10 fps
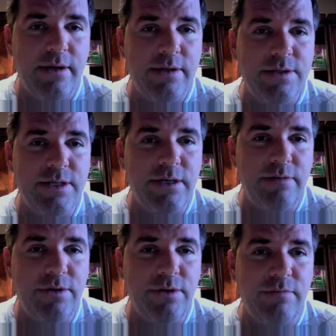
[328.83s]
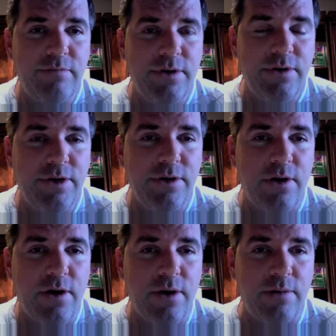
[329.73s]
see if you can feel your
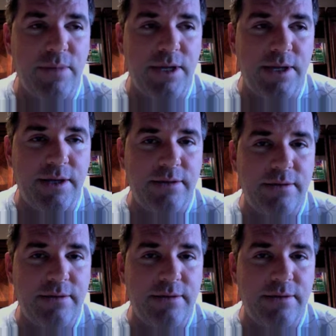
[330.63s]
heart beating.